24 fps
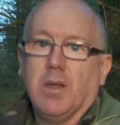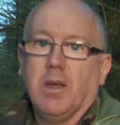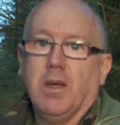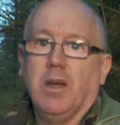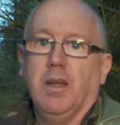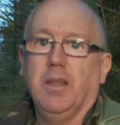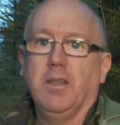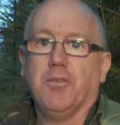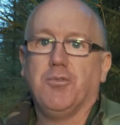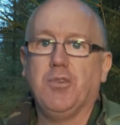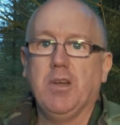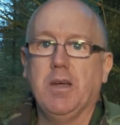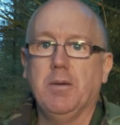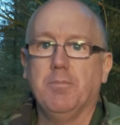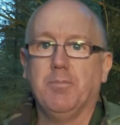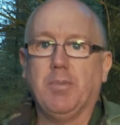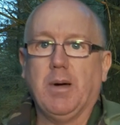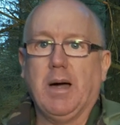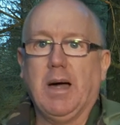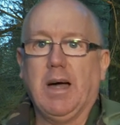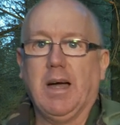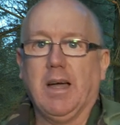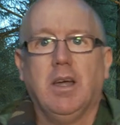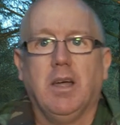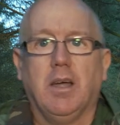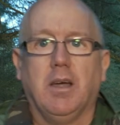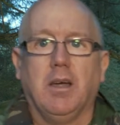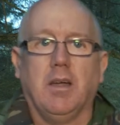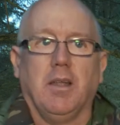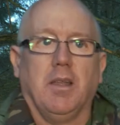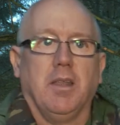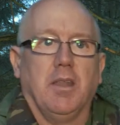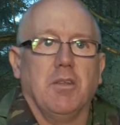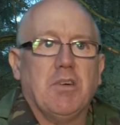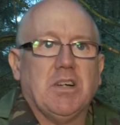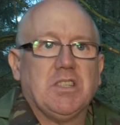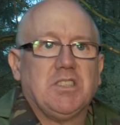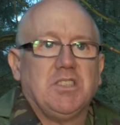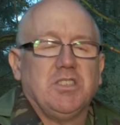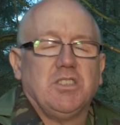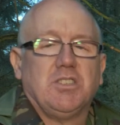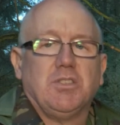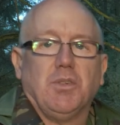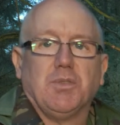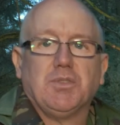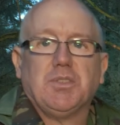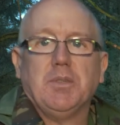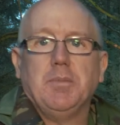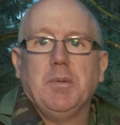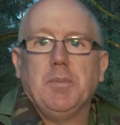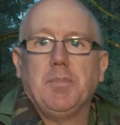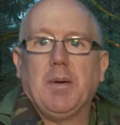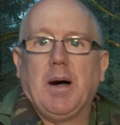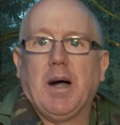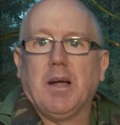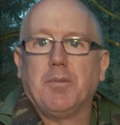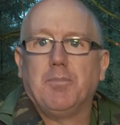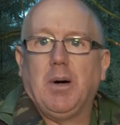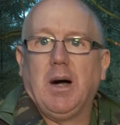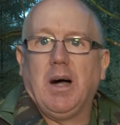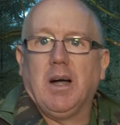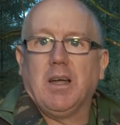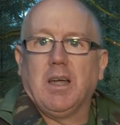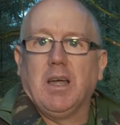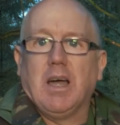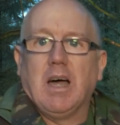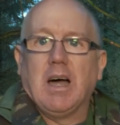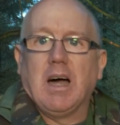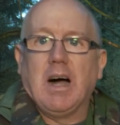in the frame bag. The rest of the stuff's in my backpack.